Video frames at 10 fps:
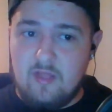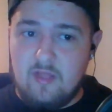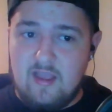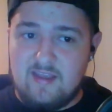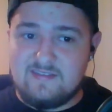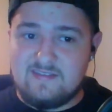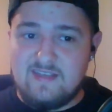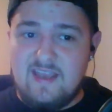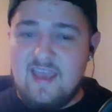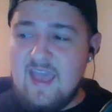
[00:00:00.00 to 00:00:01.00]

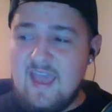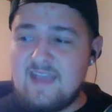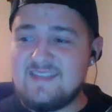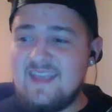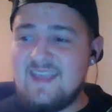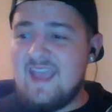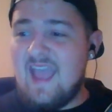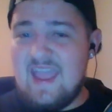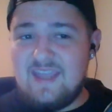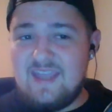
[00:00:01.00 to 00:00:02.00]
realize, as
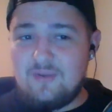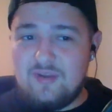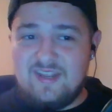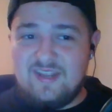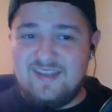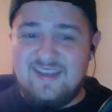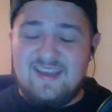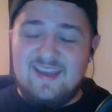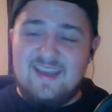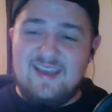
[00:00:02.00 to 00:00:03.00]

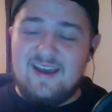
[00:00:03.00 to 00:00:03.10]
angry,